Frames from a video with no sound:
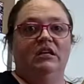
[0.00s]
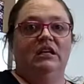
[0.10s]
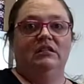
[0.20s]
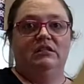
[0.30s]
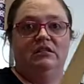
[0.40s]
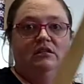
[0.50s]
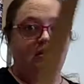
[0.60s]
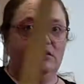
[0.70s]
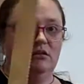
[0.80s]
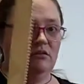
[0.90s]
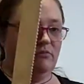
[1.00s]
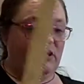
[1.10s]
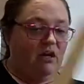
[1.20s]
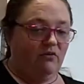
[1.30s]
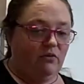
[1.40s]
Kids, be
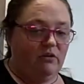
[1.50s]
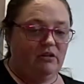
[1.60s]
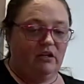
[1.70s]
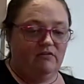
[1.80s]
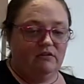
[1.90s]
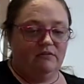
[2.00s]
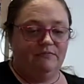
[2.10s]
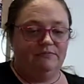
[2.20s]
careful with knives.